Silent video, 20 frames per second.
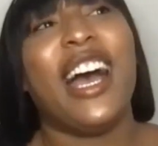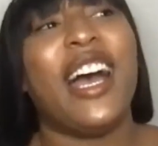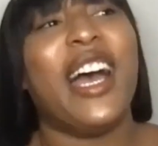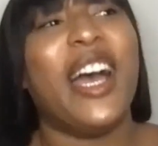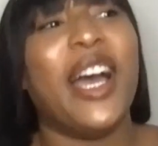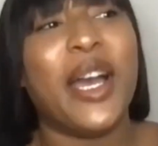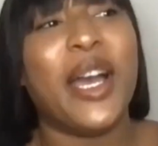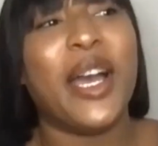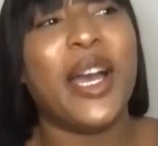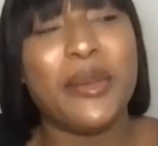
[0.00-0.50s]

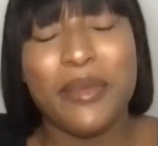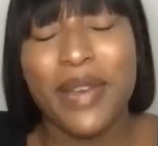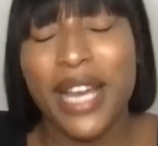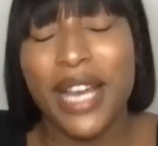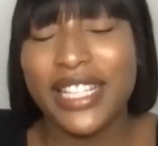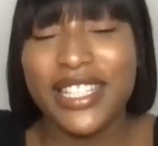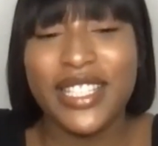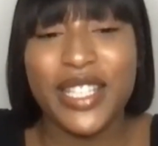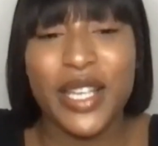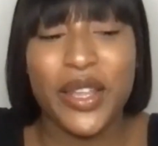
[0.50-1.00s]

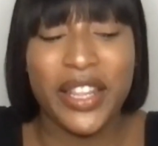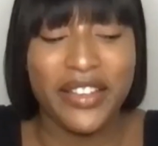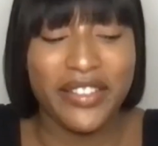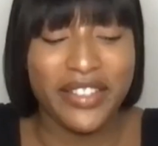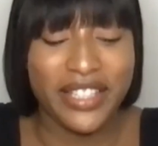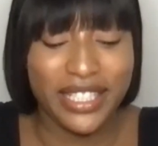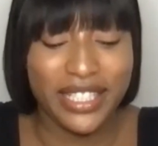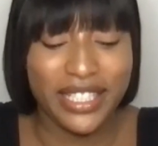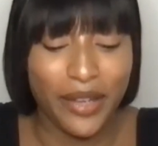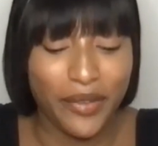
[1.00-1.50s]
And so there
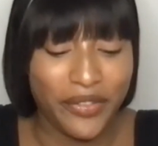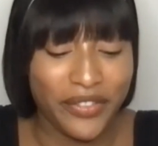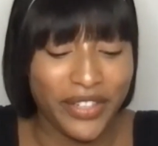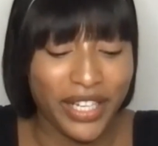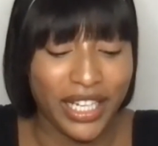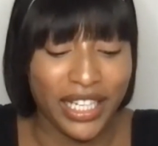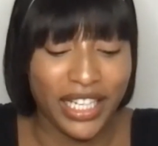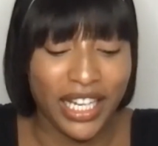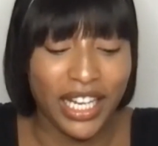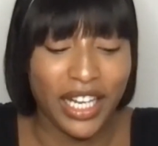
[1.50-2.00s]
is
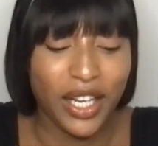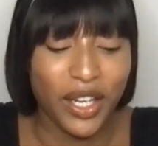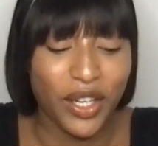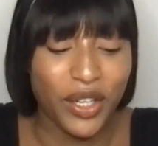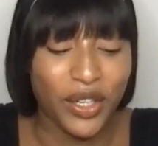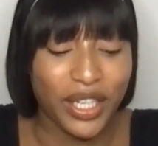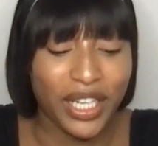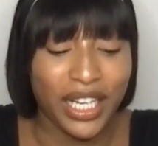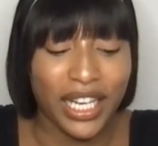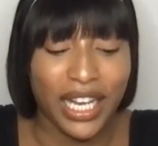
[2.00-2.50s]
definitely a
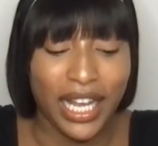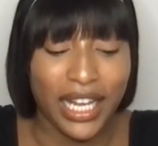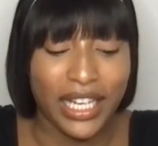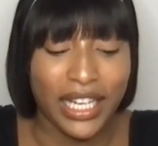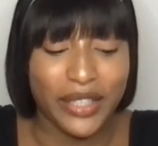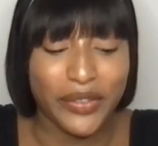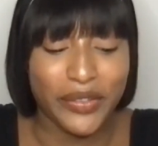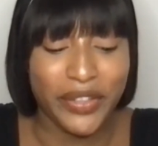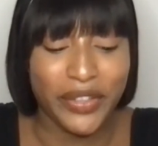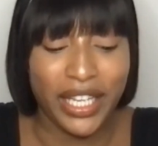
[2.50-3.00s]
long
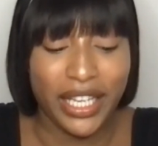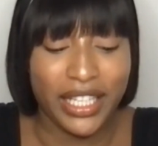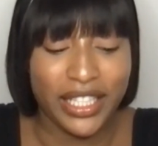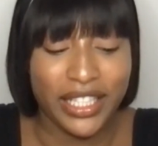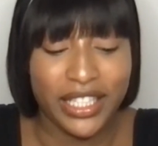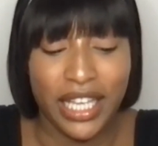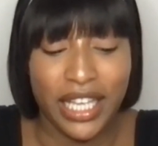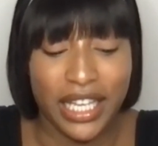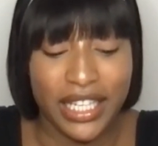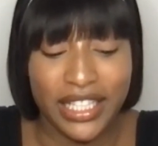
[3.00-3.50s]
line of
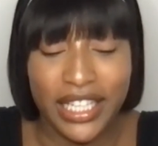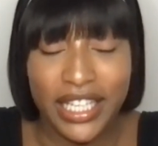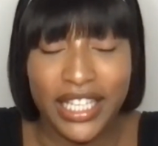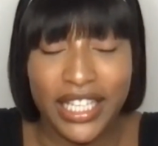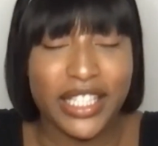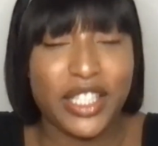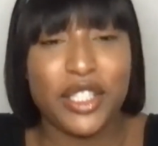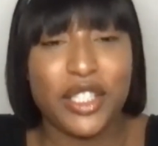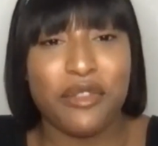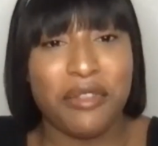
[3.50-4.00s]

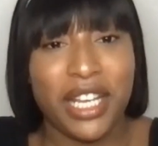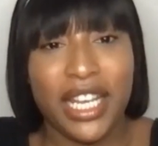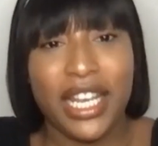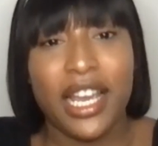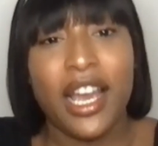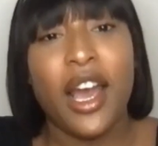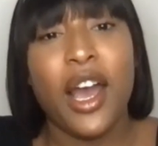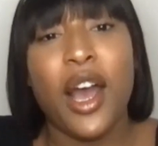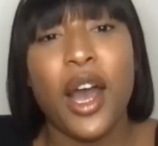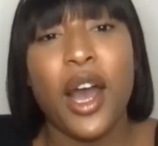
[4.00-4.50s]

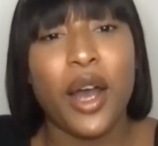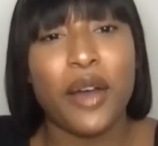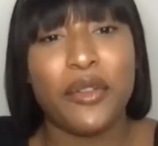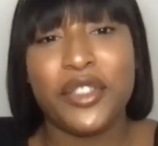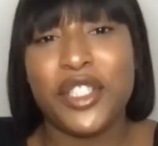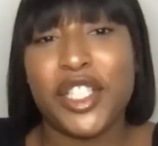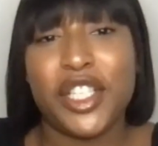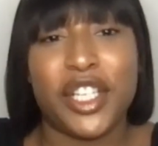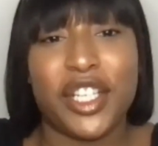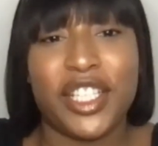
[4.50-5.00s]
history
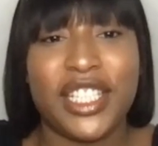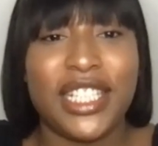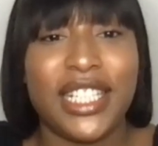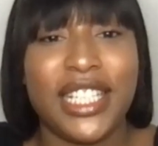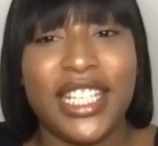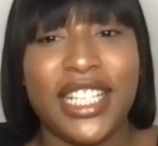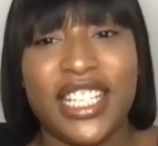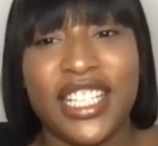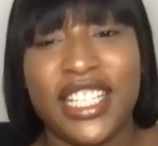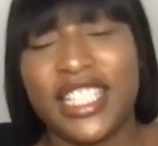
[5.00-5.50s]
of church
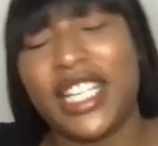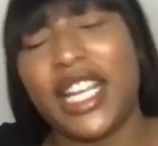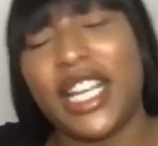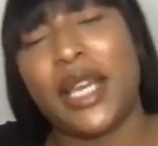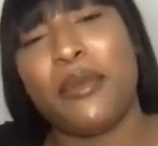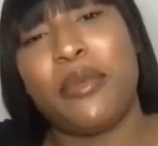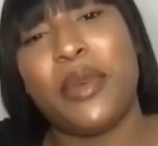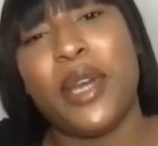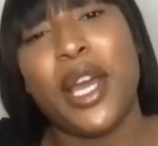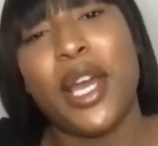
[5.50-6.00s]

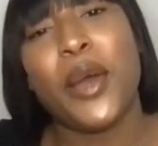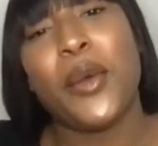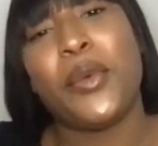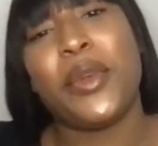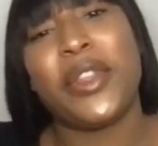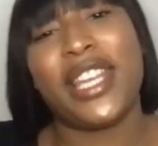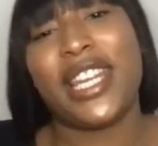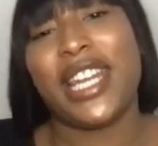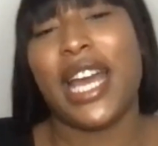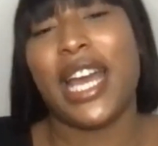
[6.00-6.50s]
leadership
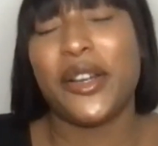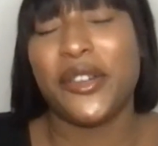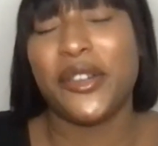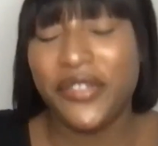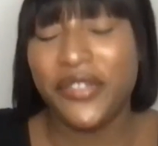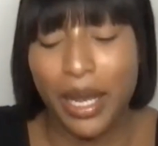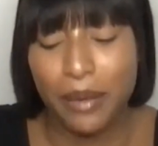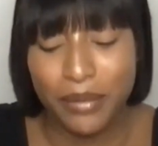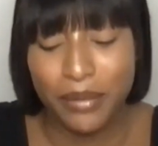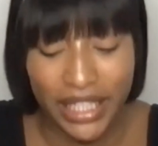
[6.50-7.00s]
within our
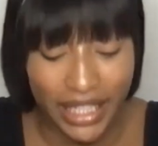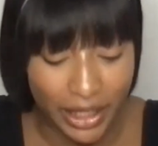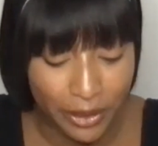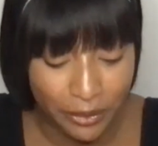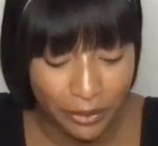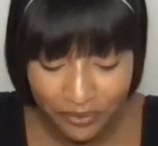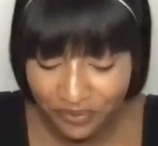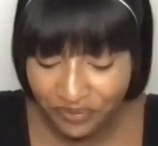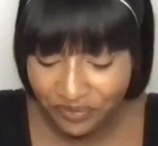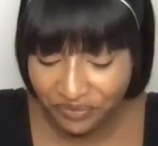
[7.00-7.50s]

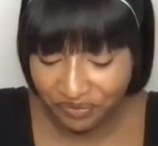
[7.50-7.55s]
family.